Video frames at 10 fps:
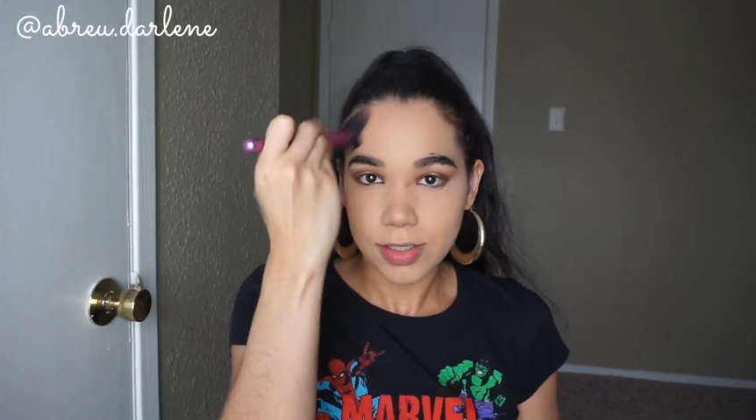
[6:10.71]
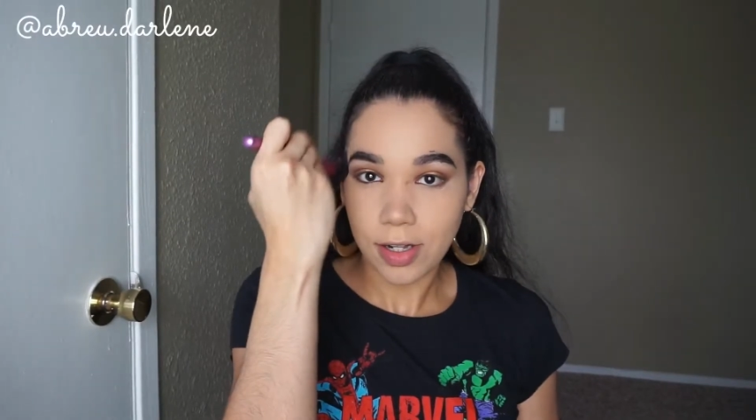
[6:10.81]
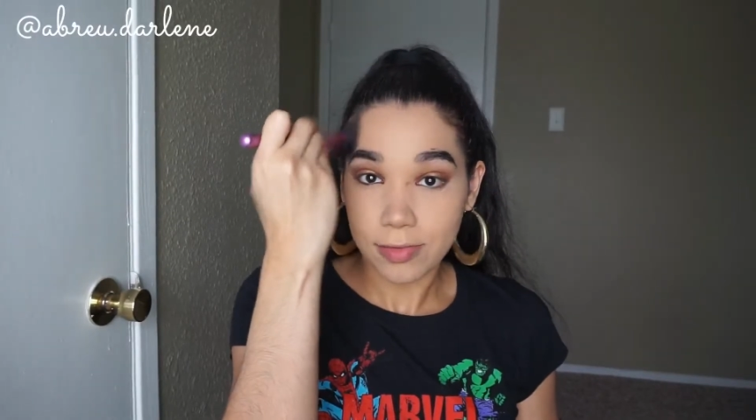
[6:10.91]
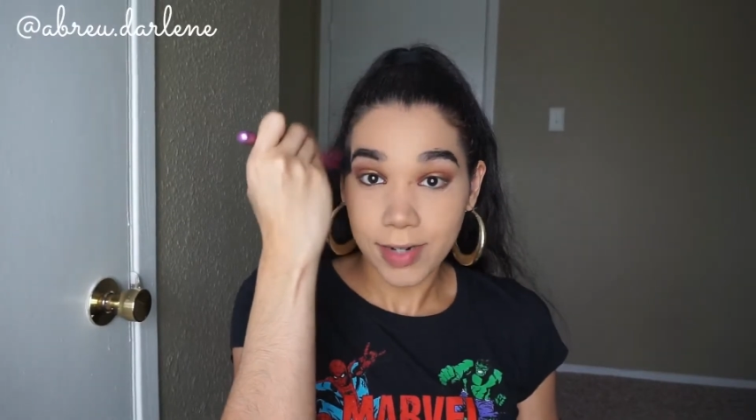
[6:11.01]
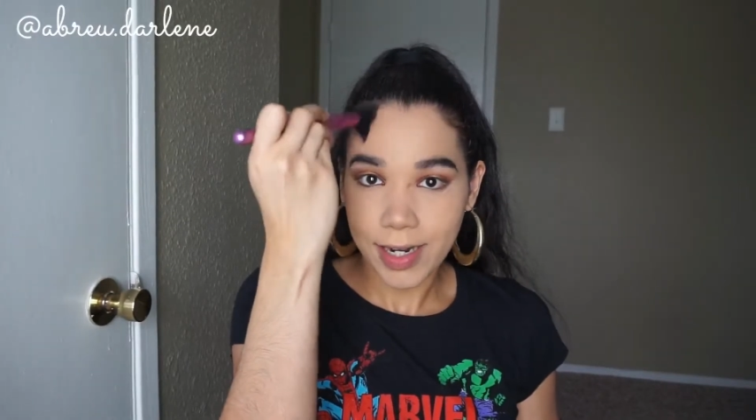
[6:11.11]

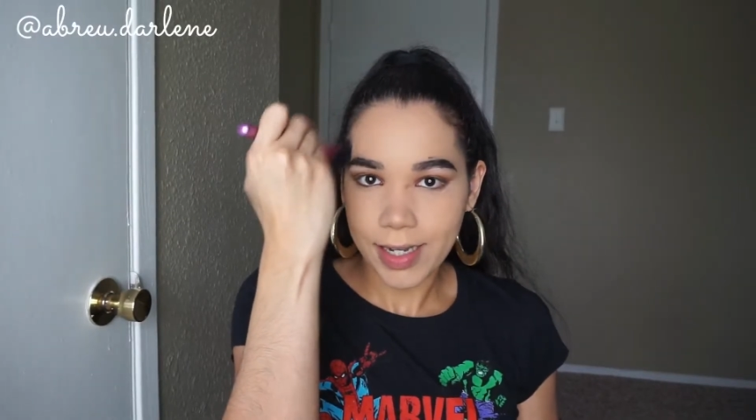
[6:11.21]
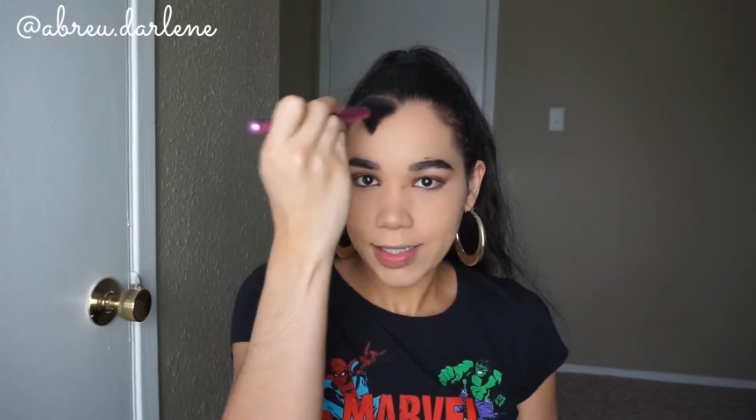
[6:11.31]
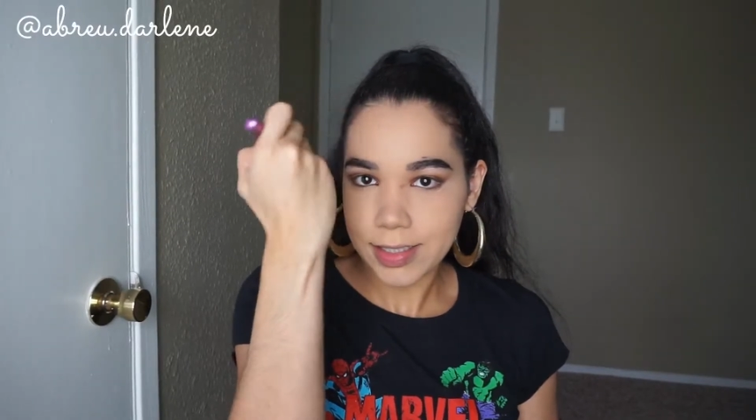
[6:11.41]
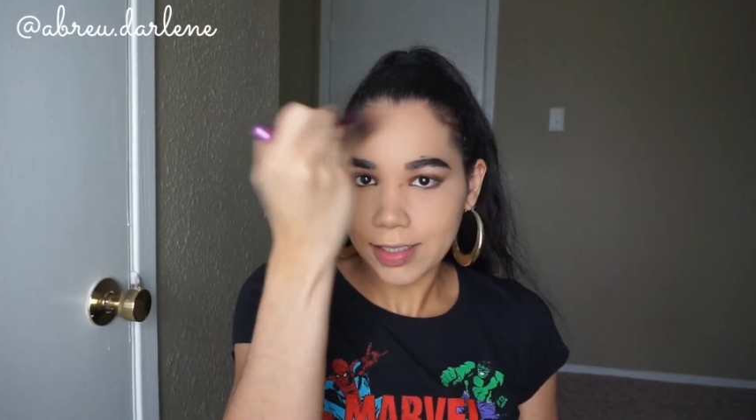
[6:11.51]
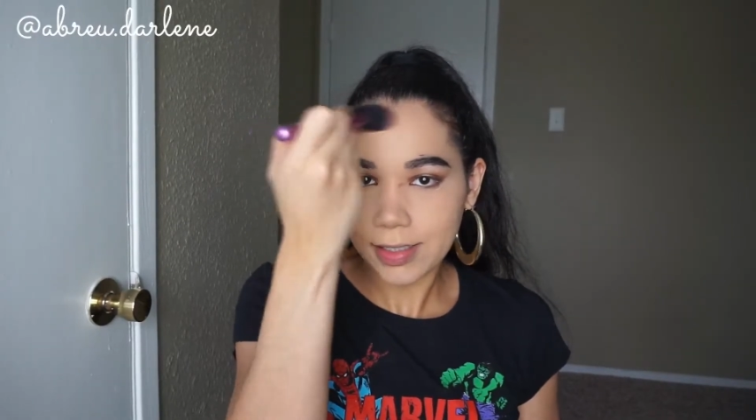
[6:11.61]
all
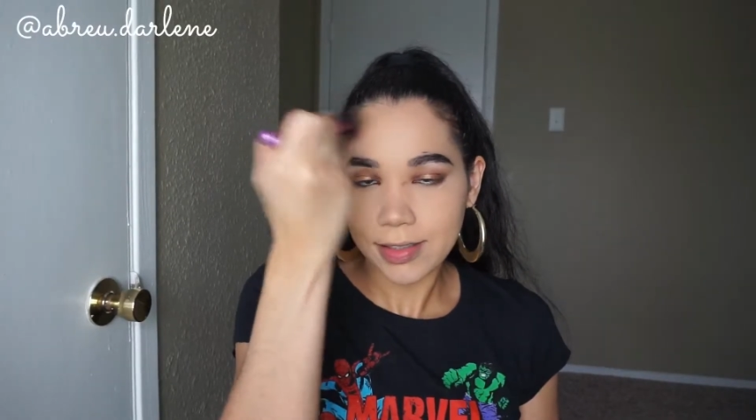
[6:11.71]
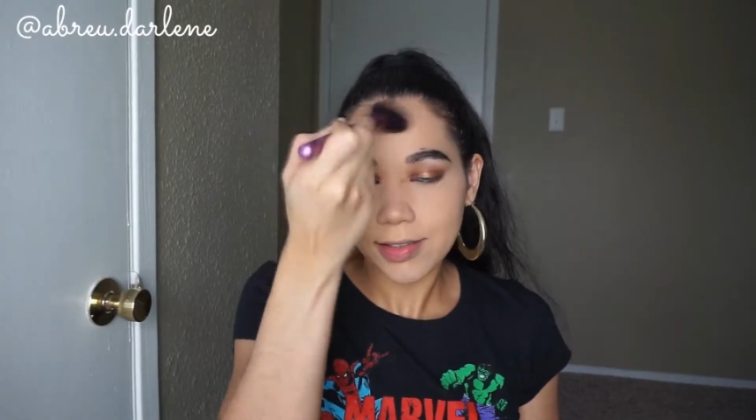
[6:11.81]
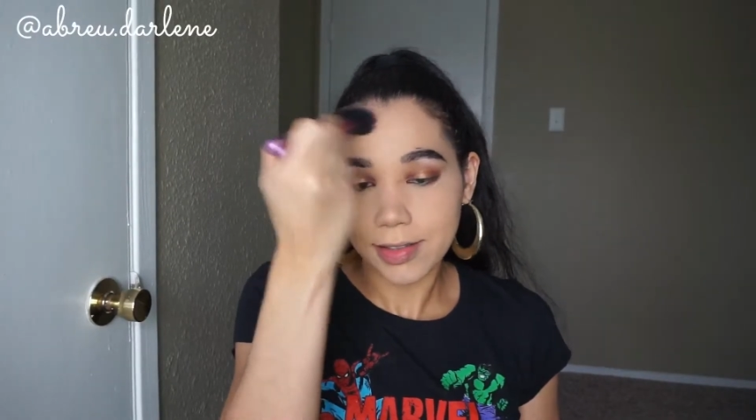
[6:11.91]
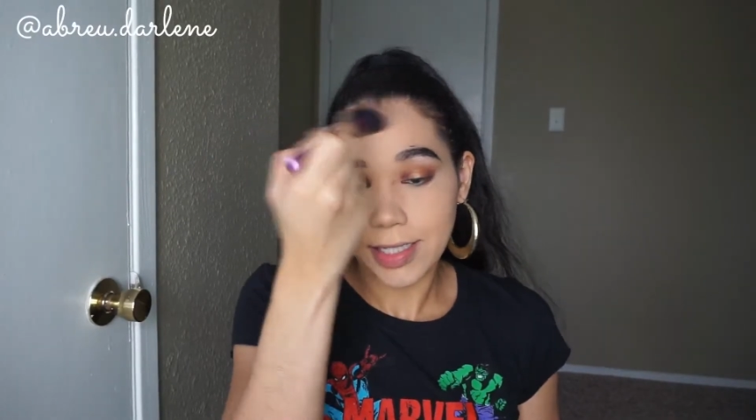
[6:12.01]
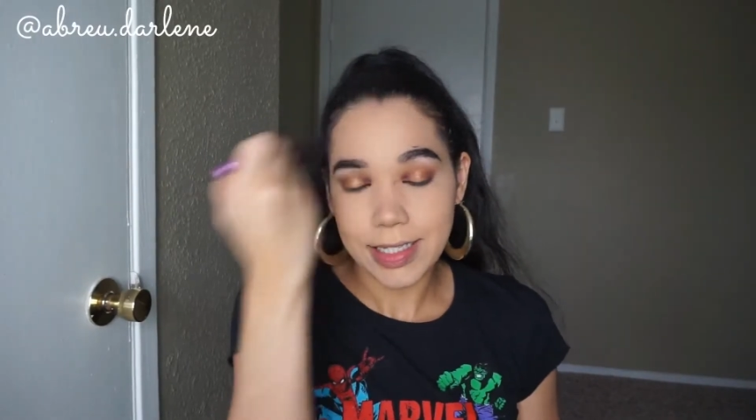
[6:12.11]
right,
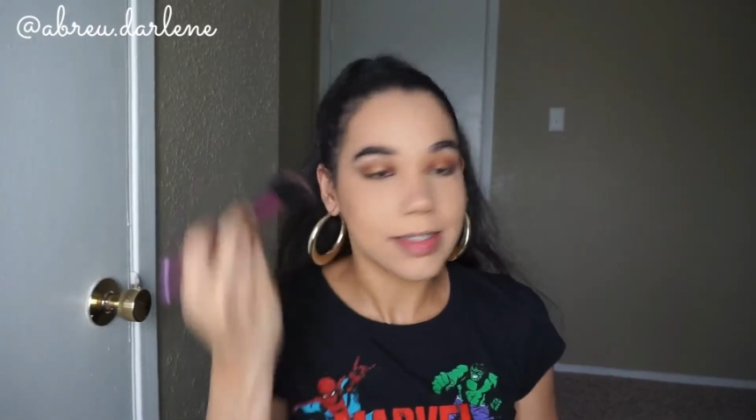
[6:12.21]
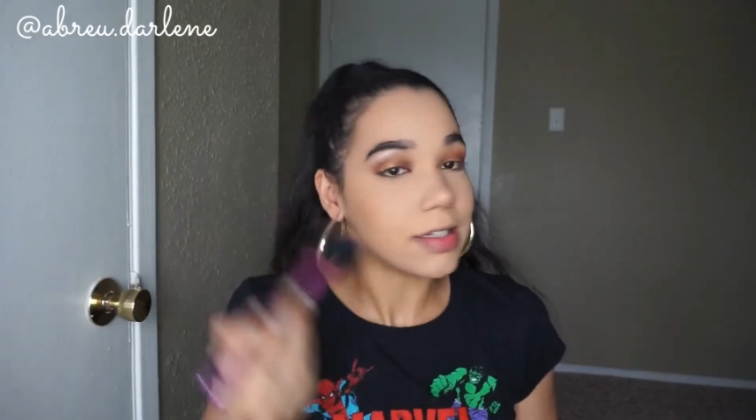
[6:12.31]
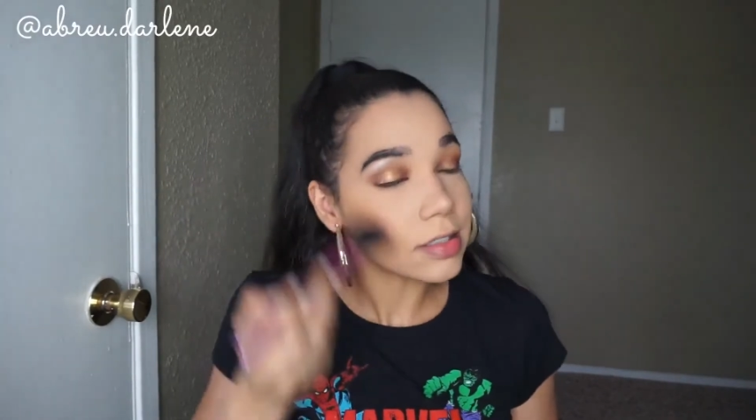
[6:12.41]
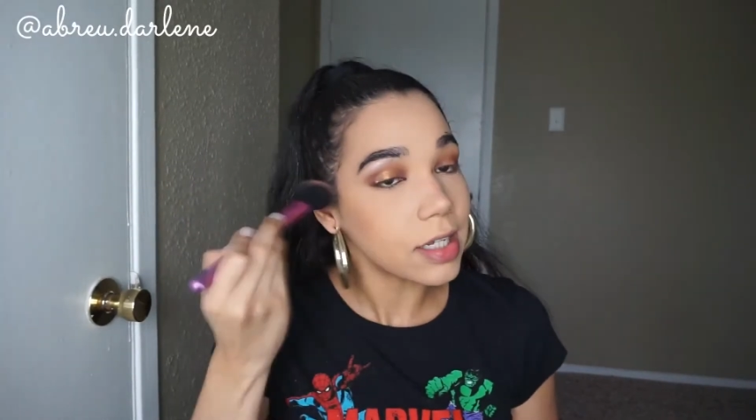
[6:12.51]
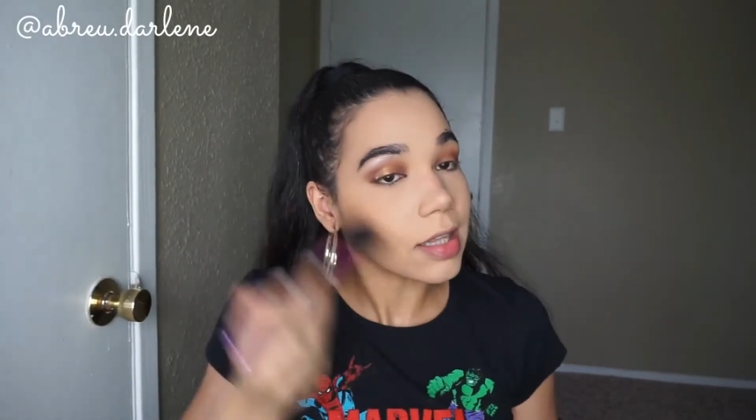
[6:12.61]

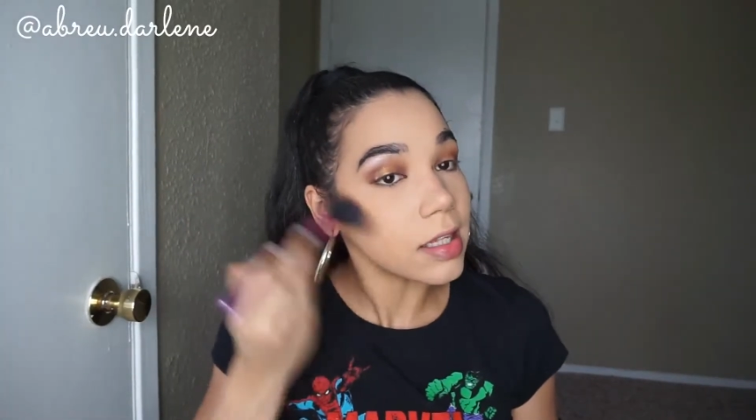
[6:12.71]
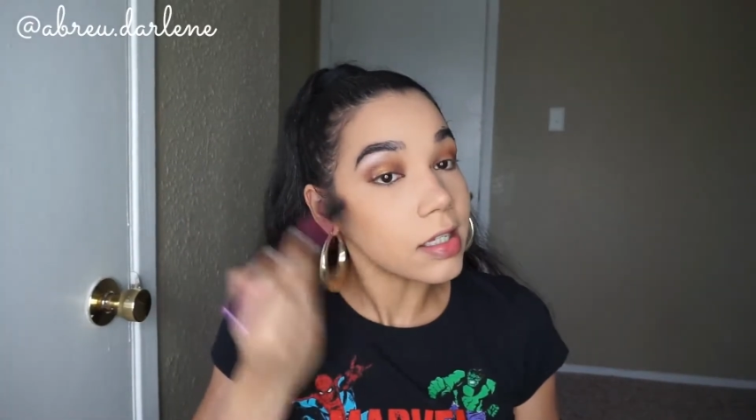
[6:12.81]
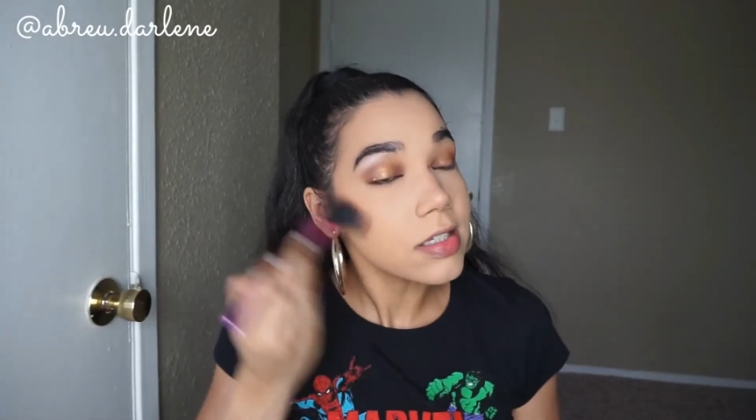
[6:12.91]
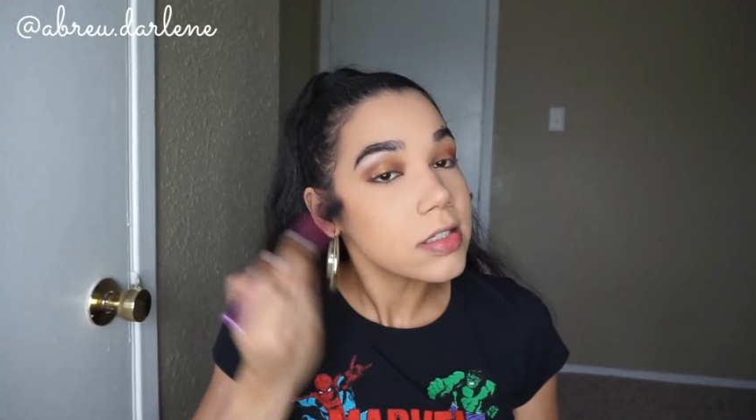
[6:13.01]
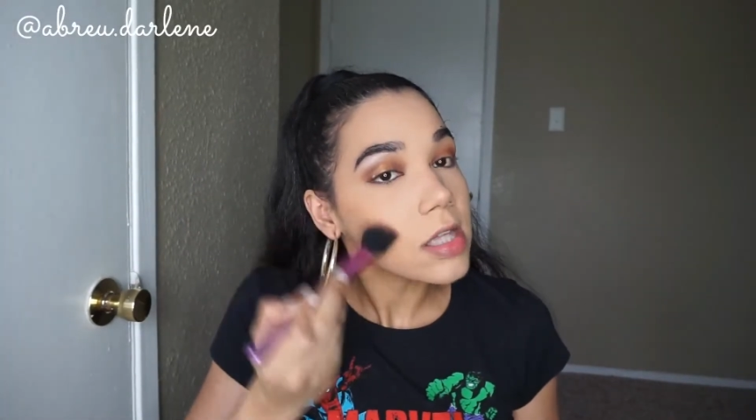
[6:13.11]
decent at
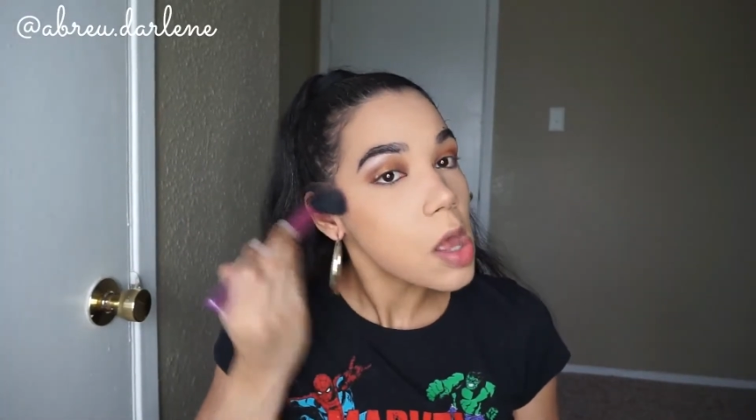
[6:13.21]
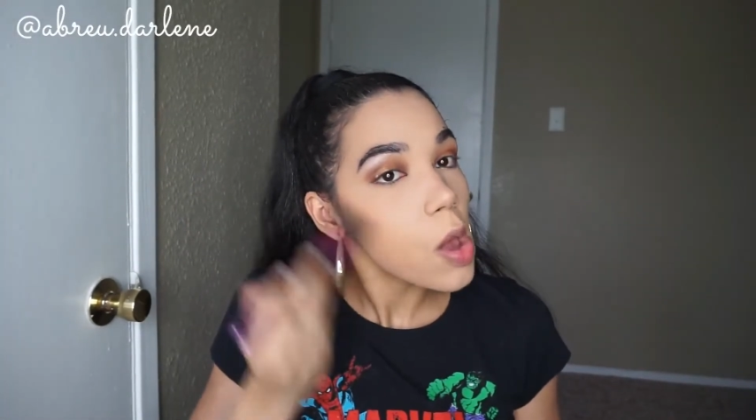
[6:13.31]
least.